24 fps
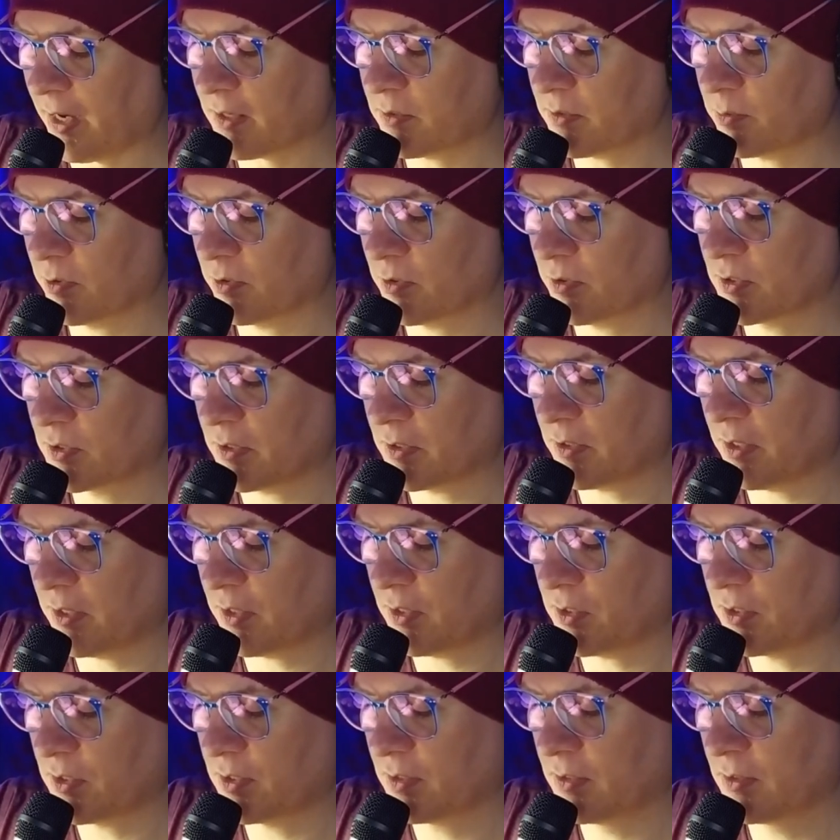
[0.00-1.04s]
were
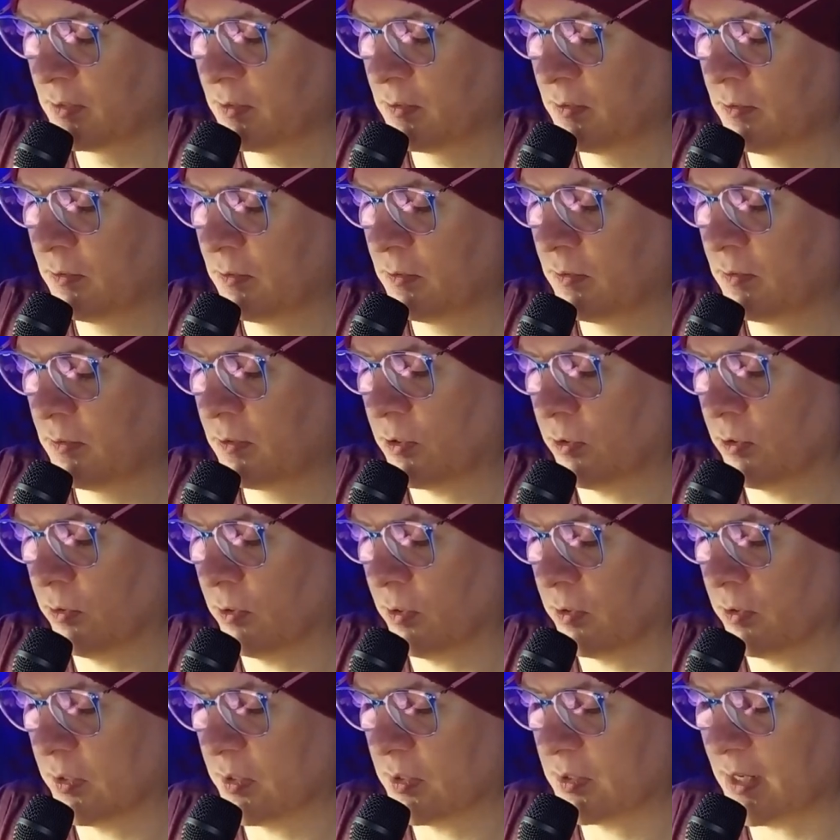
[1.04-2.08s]
astonished,
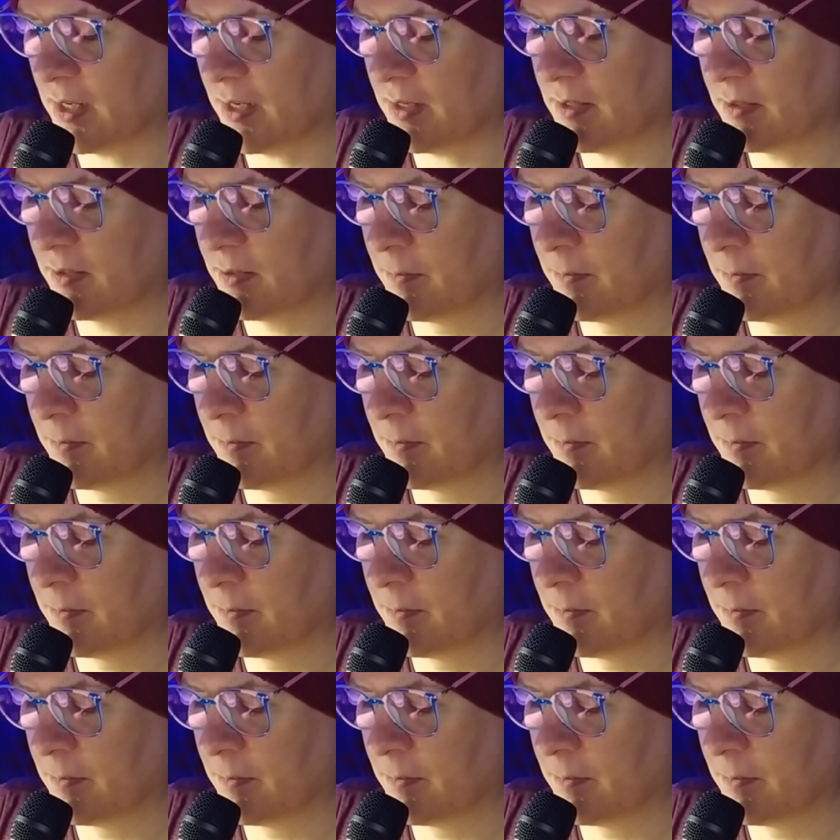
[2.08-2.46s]
Kuroda said.